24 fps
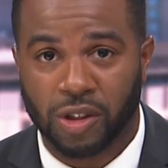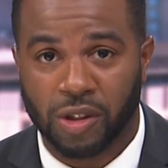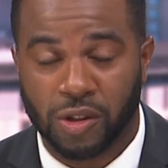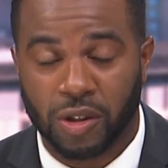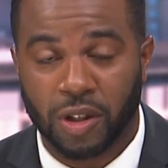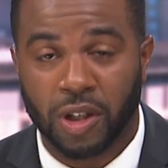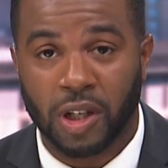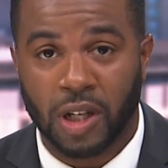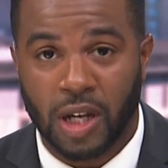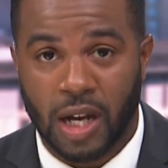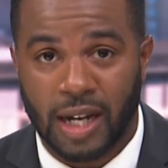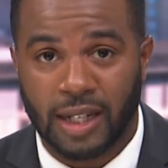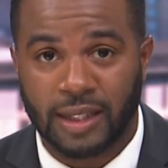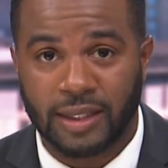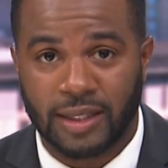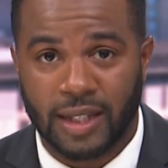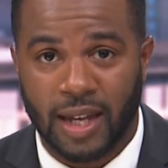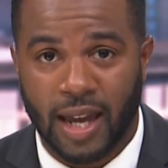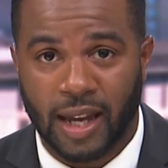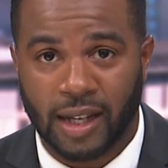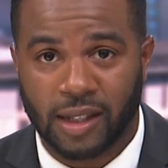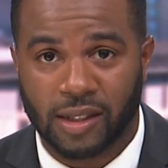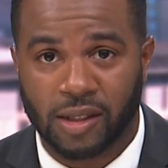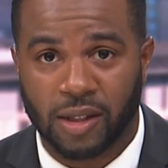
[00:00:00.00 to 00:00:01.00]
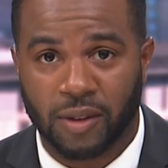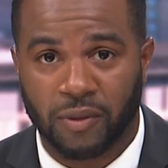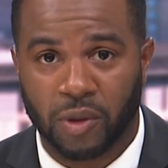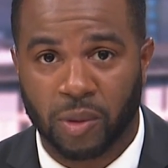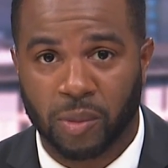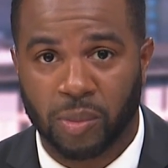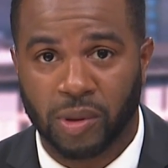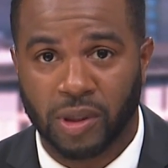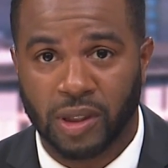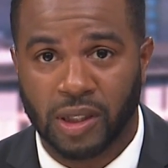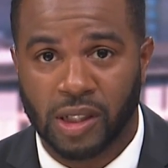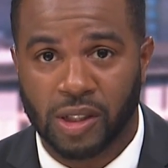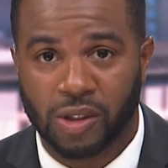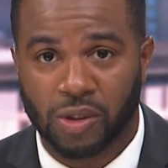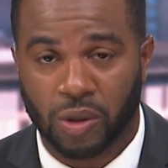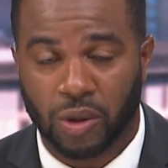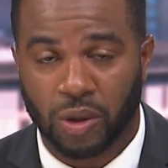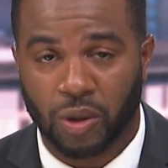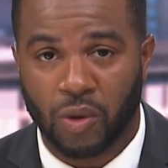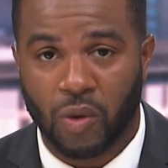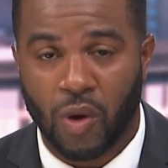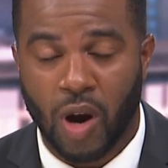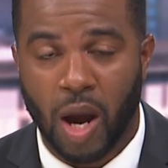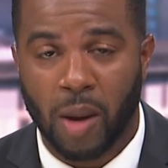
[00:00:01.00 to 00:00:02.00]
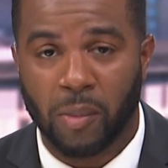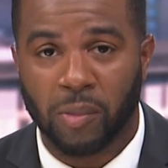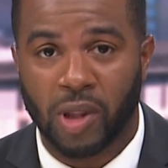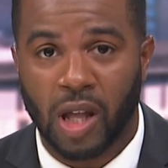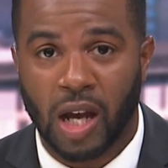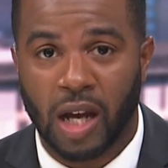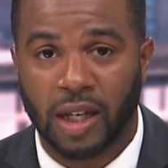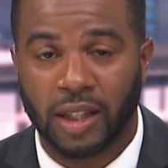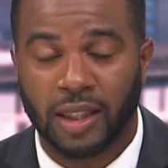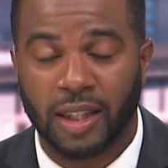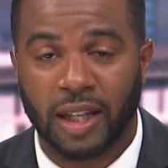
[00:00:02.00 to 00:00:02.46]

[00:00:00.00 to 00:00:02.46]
you can contact Suffolk Police or the crime line,